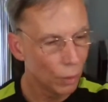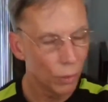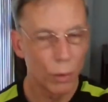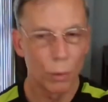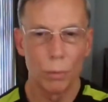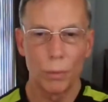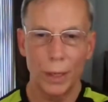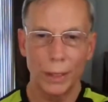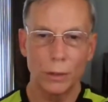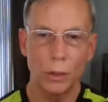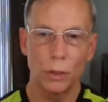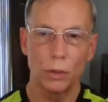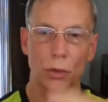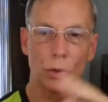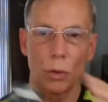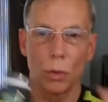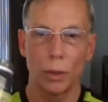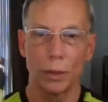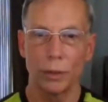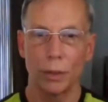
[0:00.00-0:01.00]
The richest
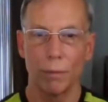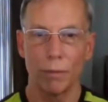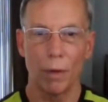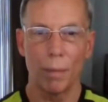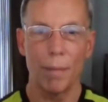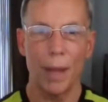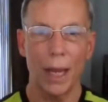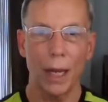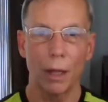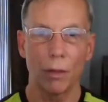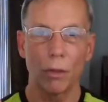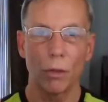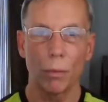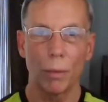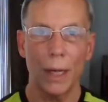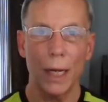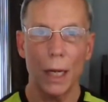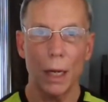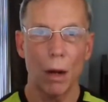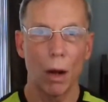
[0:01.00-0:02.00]
source of
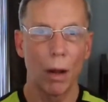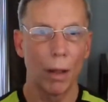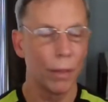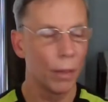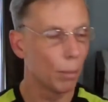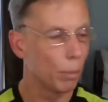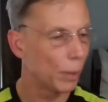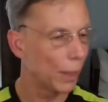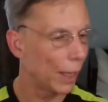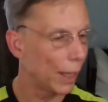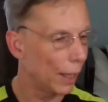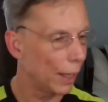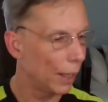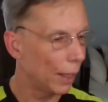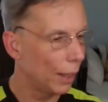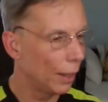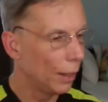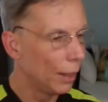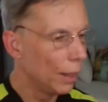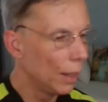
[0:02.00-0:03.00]
omega-3 on the
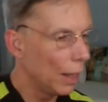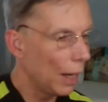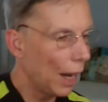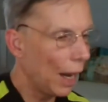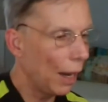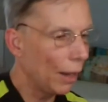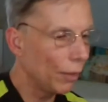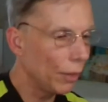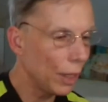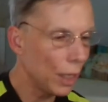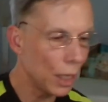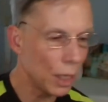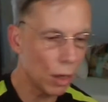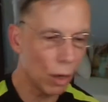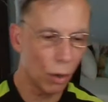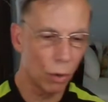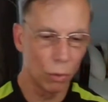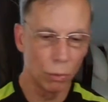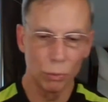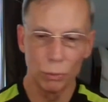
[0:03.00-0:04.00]
planet and the
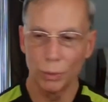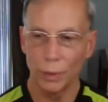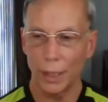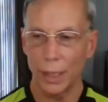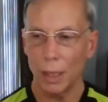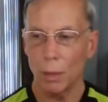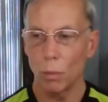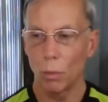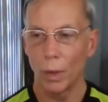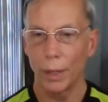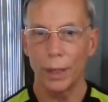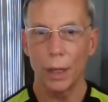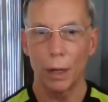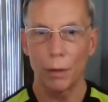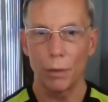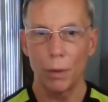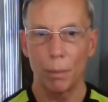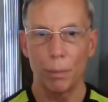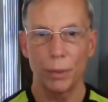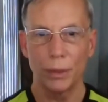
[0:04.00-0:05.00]
only
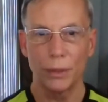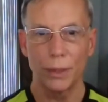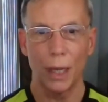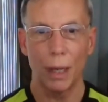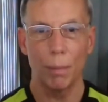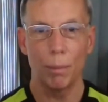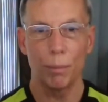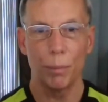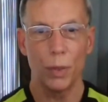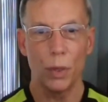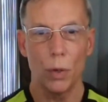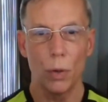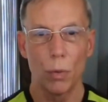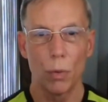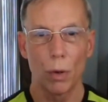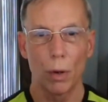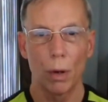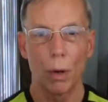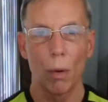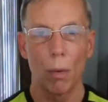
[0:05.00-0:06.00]
100%
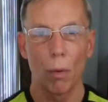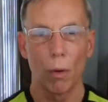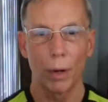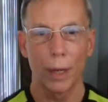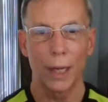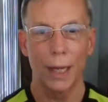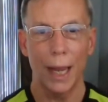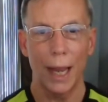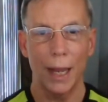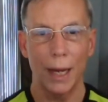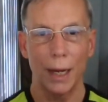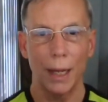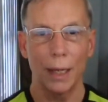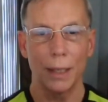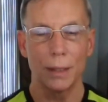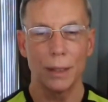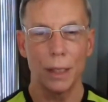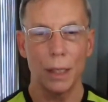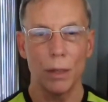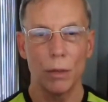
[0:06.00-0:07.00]
pure
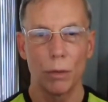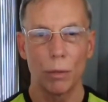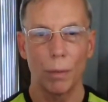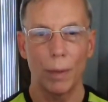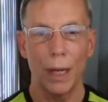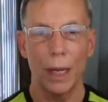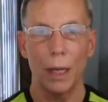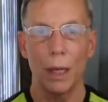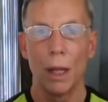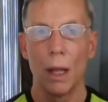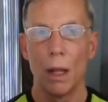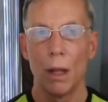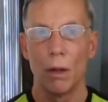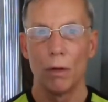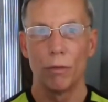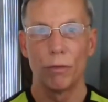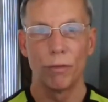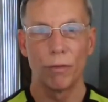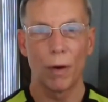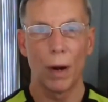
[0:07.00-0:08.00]
organic D3
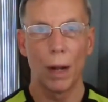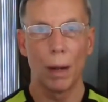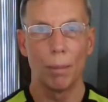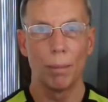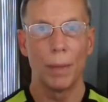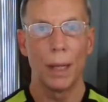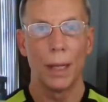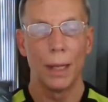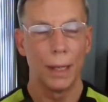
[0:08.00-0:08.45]
from